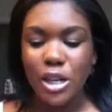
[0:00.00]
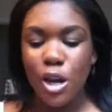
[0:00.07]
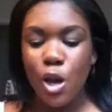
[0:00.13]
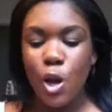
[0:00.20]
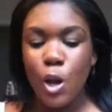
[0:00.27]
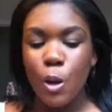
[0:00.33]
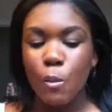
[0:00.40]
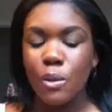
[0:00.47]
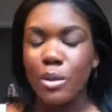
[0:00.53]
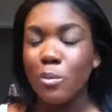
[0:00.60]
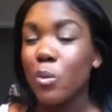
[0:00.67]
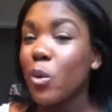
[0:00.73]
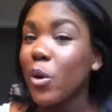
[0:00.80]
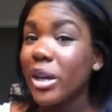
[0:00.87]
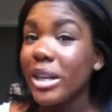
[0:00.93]
But the point
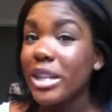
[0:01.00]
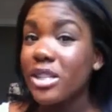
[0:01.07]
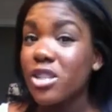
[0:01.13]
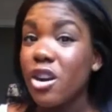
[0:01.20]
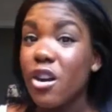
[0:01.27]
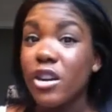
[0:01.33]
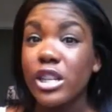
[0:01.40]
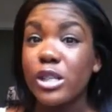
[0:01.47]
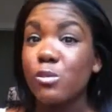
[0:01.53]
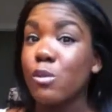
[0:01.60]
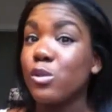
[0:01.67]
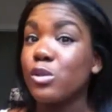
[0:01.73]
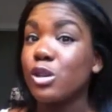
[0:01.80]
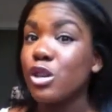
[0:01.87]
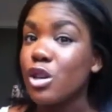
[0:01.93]
is, you're already supposed to
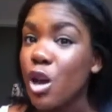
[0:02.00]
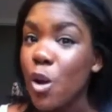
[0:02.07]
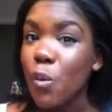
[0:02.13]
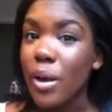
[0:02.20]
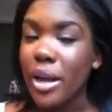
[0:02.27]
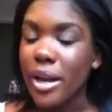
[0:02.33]
know it.